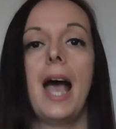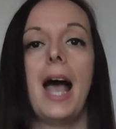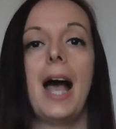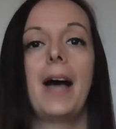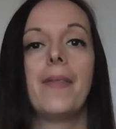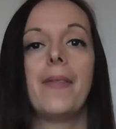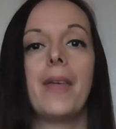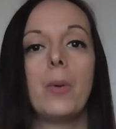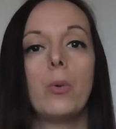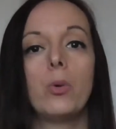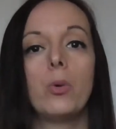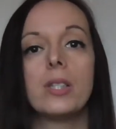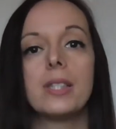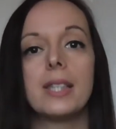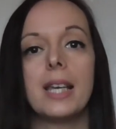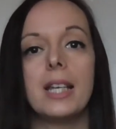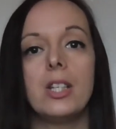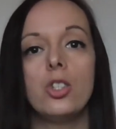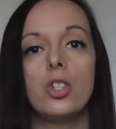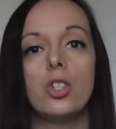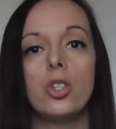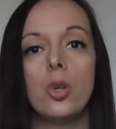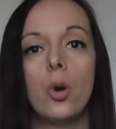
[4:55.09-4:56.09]
and they will
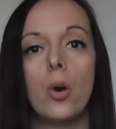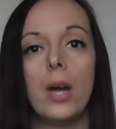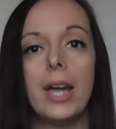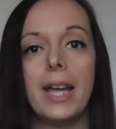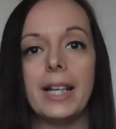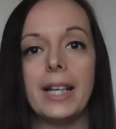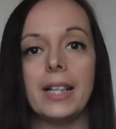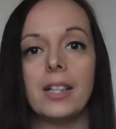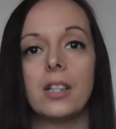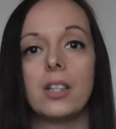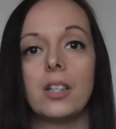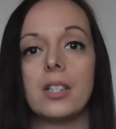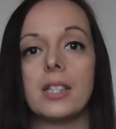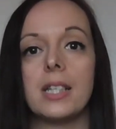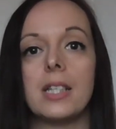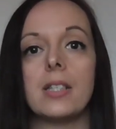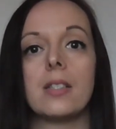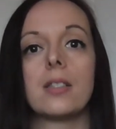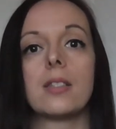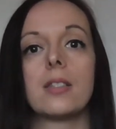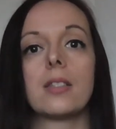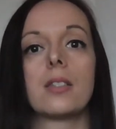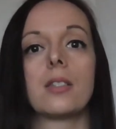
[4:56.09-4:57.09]
send you your ink because
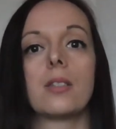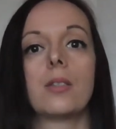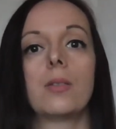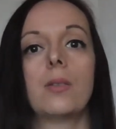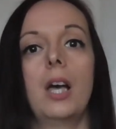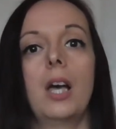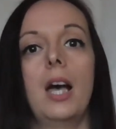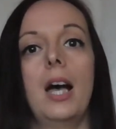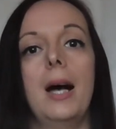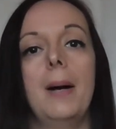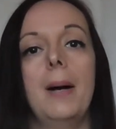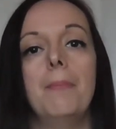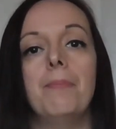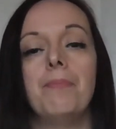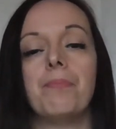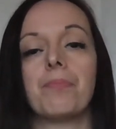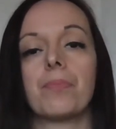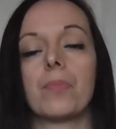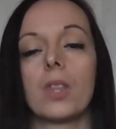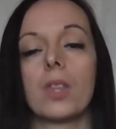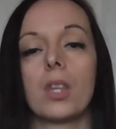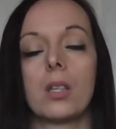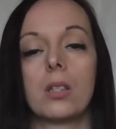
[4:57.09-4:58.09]
it's um,